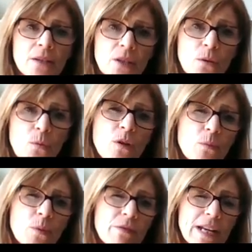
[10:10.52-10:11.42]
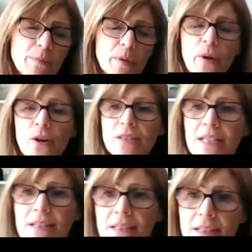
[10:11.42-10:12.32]
So what we're really proposing
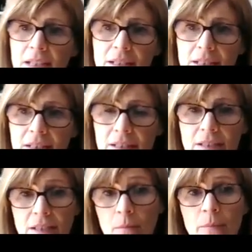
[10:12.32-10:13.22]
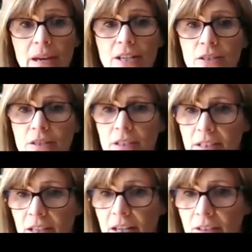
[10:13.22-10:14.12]
in this study is that some patients that
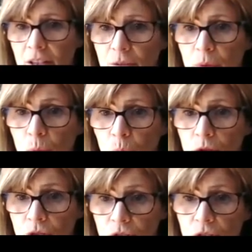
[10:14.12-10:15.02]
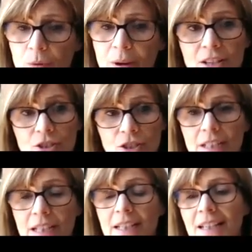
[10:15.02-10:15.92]
are diagnosed with WOD2
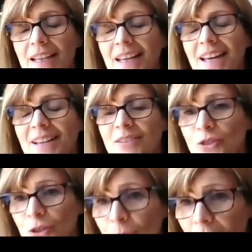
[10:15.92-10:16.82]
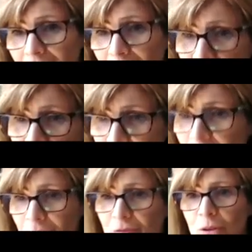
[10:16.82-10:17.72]
actually do have
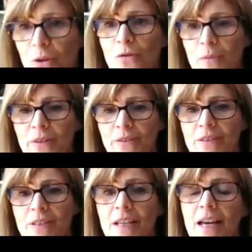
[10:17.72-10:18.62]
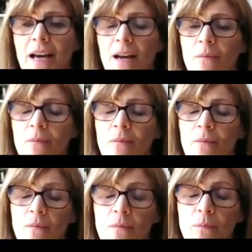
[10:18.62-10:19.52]
nerve involvement,
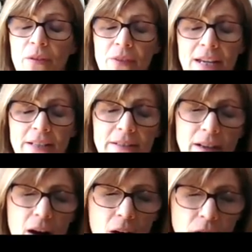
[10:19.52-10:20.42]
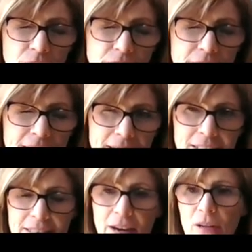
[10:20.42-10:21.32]
but they aren't
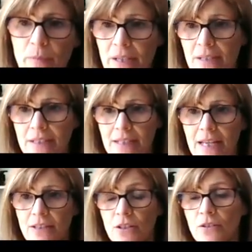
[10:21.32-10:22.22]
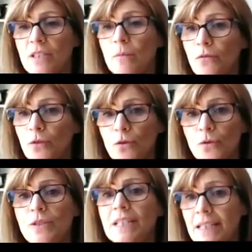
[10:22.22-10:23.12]
necessarily being detected on some of the
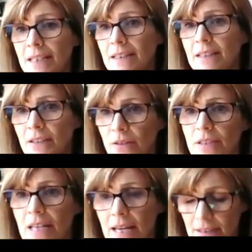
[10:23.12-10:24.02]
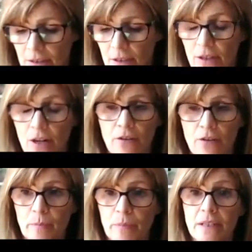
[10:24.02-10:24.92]
routine clinical tests that are
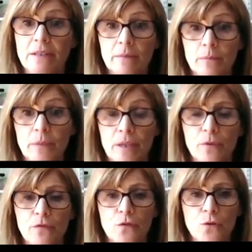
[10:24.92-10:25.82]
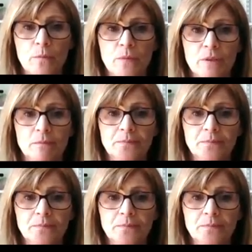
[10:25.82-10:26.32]
currently being performed.